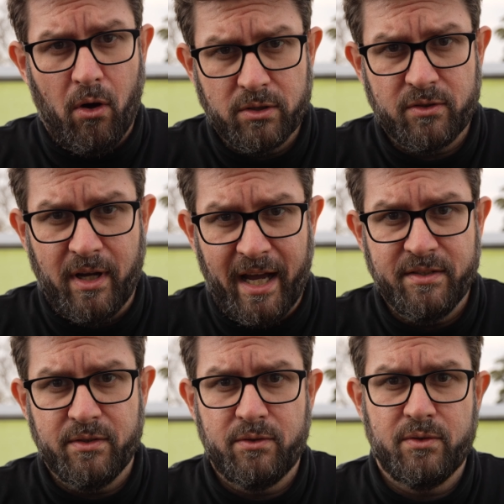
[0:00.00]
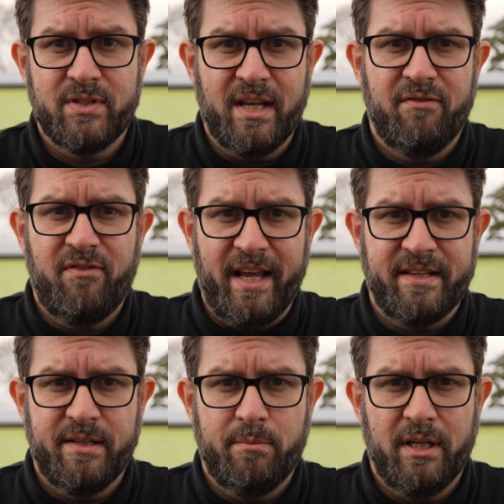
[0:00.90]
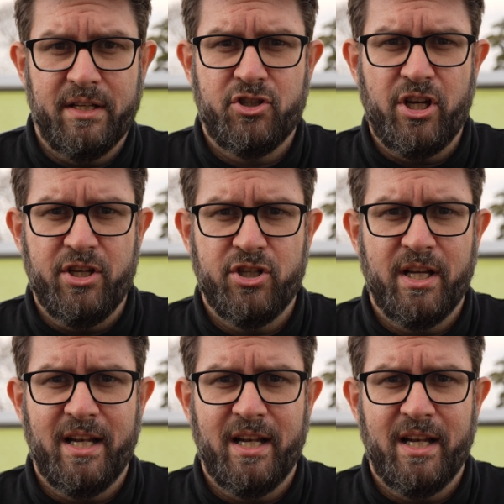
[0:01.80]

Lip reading: Auto ISO to stay flexible in changing